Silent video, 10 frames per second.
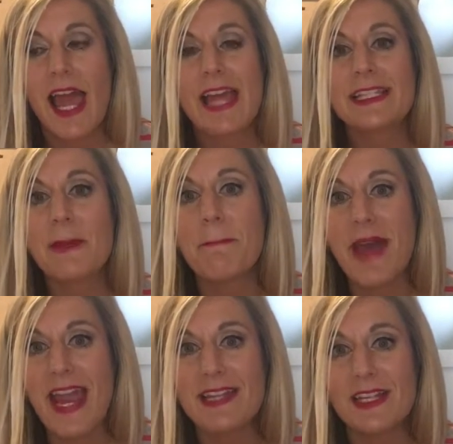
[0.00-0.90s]
It's
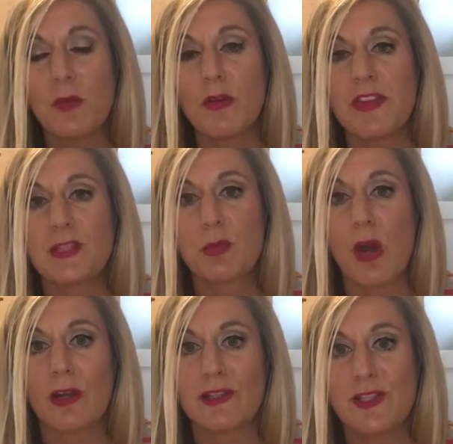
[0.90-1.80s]
amazing what these
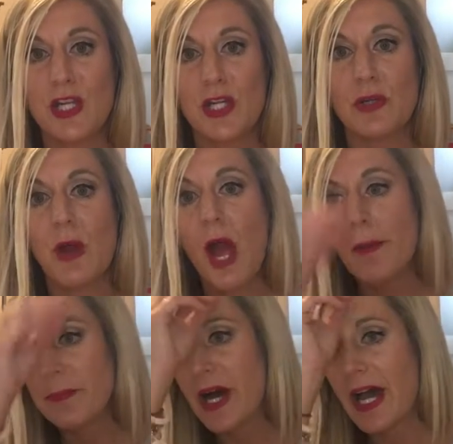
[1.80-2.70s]
products do,
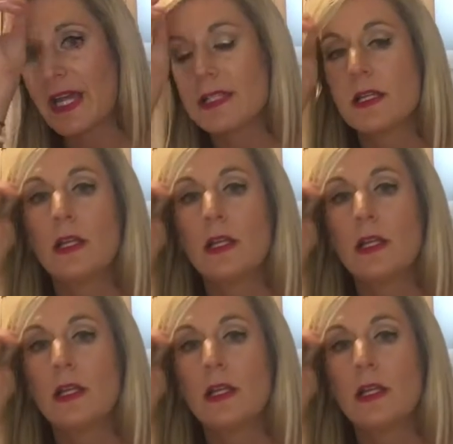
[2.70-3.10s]
but,